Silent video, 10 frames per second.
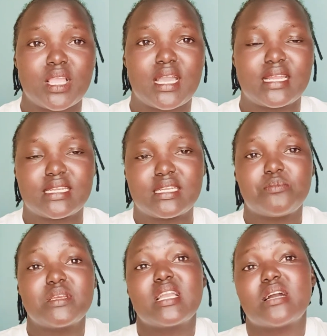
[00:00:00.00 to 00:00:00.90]
and
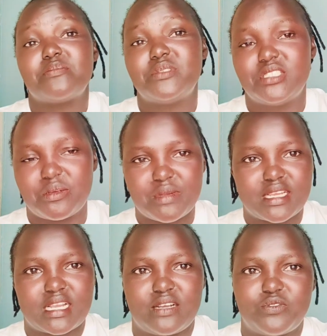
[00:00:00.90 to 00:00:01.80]
big up
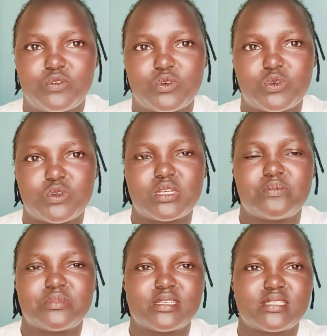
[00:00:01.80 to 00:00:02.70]
Jamaica for
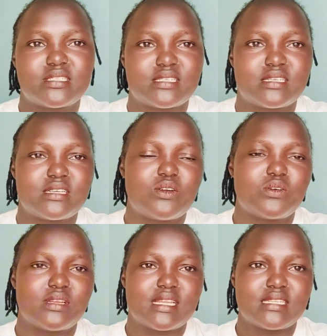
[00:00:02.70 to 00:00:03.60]
embracing
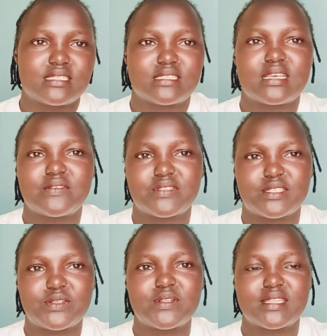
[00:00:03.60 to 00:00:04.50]
online stuffs
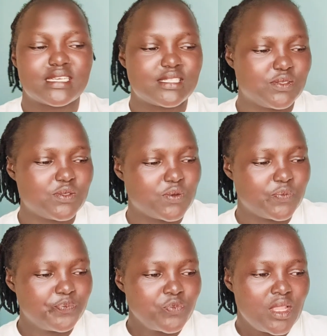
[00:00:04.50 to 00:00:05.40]
and all that.
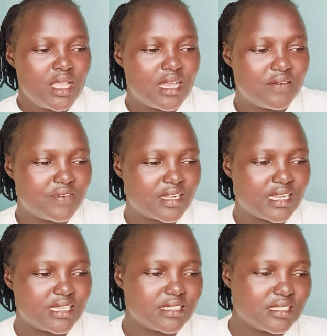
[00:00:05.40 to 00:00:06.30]

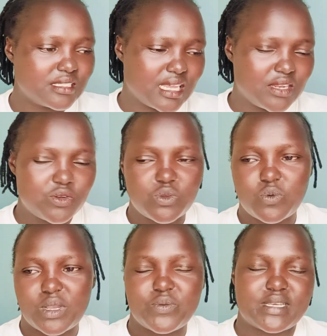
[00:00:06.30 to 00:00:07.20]
Africans, I don't know
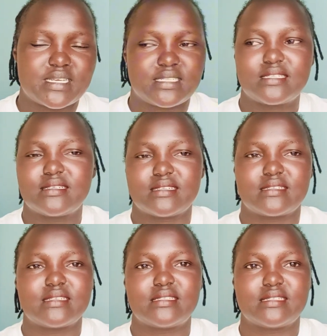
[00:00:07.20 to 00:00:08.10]
why we are
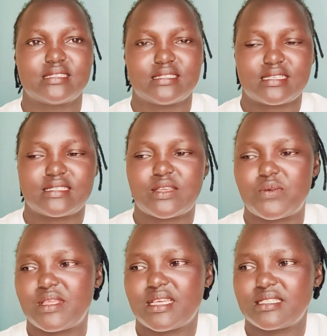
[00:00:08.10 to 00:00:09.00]
segregated in such a
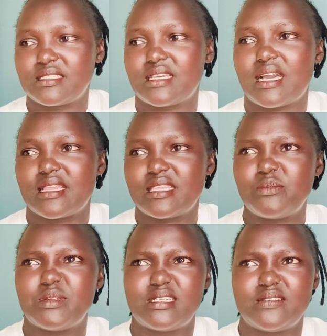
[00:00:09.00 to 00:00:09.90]
way that they
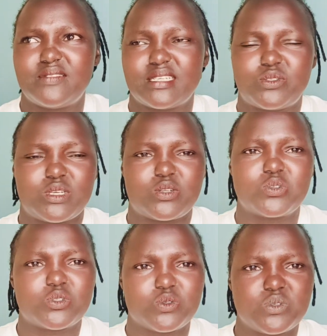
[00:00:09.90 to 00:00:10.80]
believe that you are
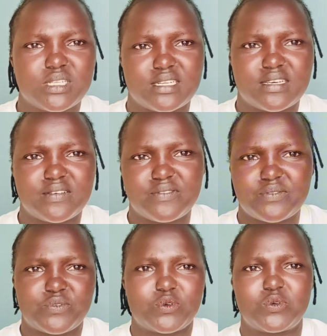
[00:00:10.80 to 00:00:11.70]
not good enough
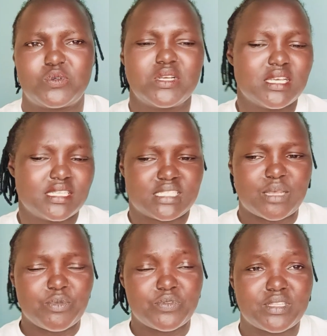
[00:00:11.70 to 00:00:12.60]
for
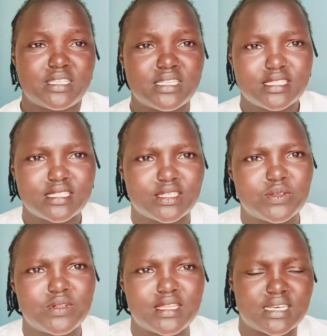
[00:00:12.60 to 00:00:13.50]
some of the things and
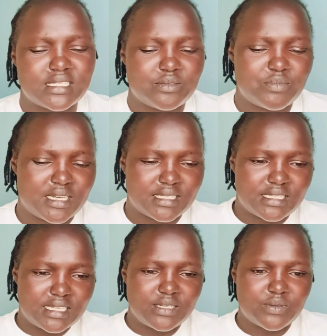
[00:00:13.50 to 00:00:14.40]
all that. But
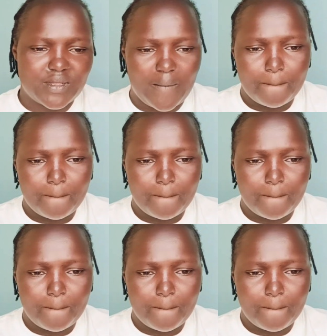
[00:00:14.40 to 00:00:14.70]
anyway,